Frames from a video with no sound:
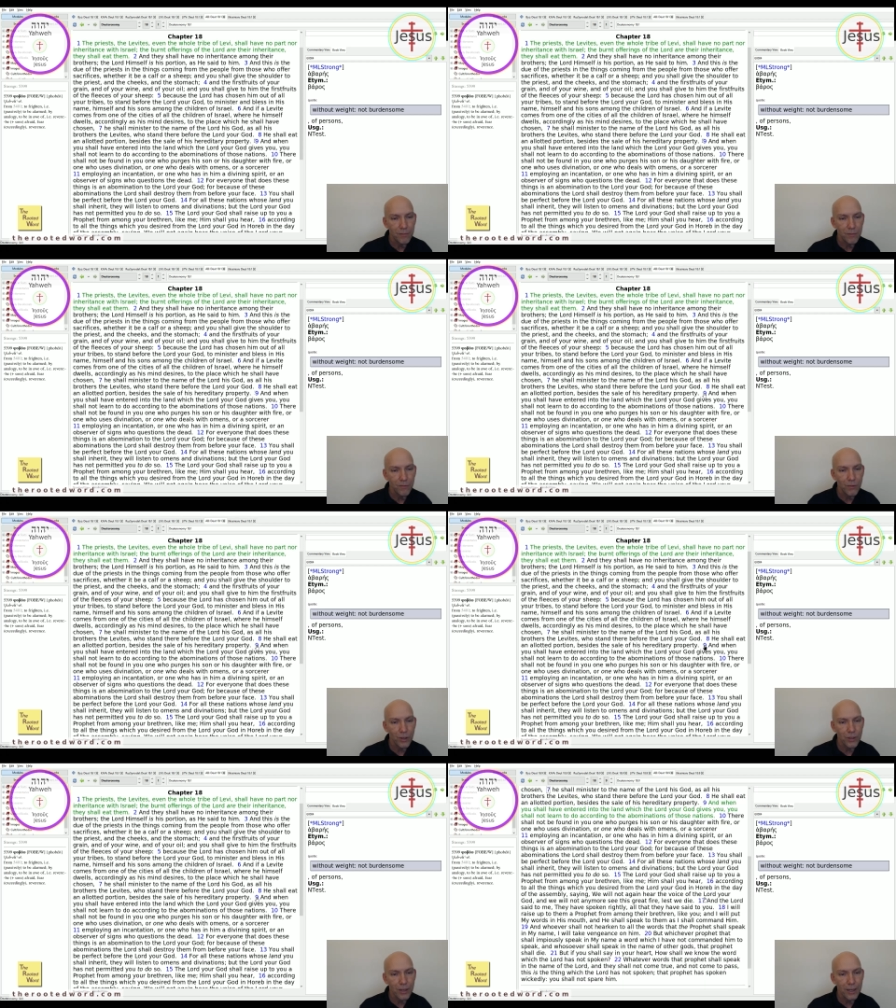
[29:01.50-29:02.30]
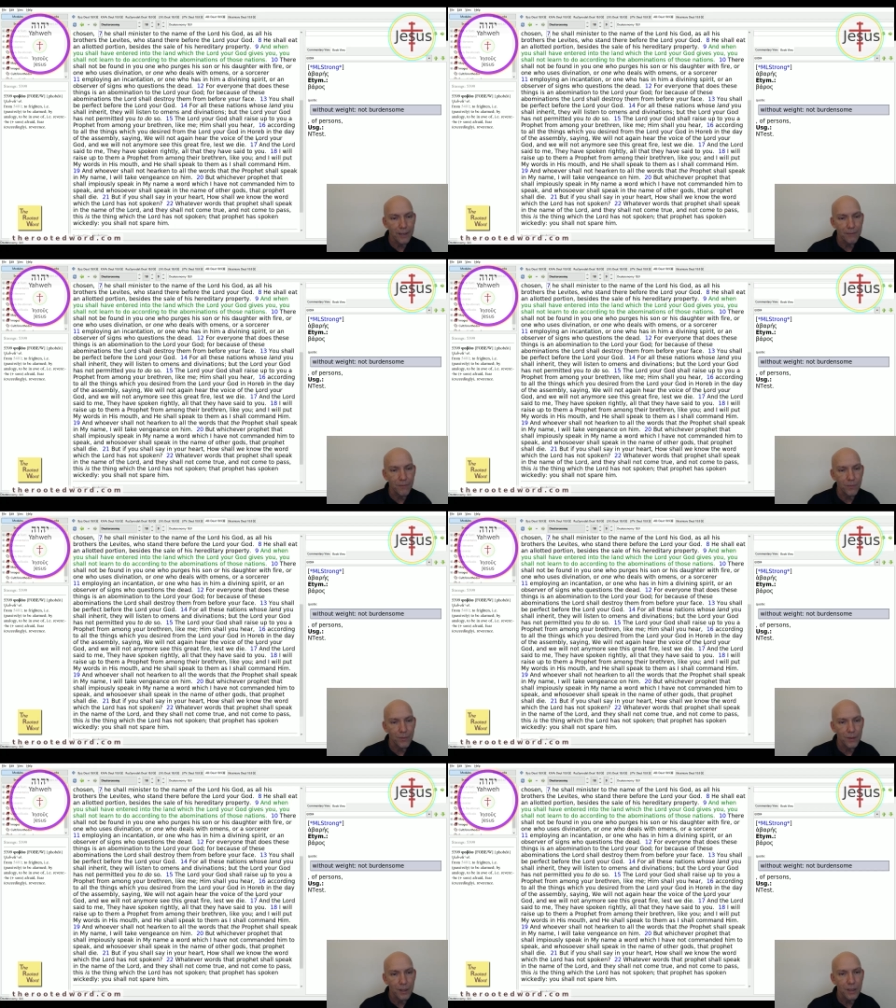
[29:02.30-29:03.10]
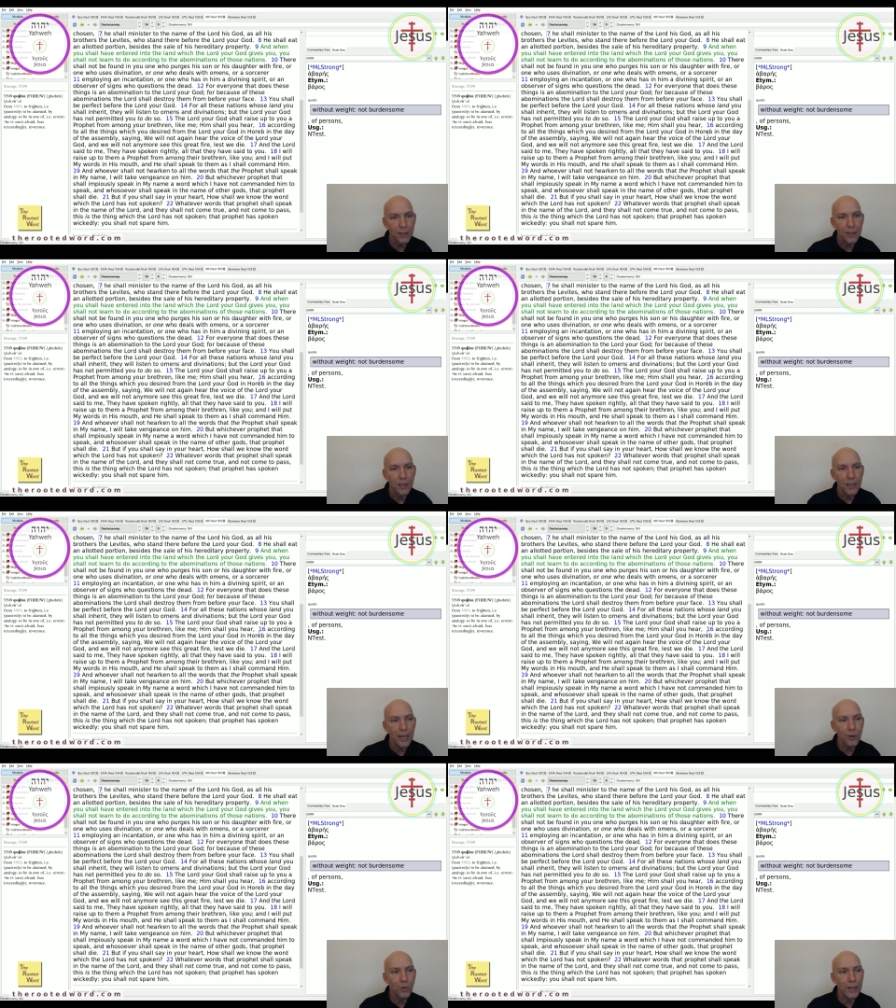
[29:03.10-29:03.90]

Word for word: Verse nine, and when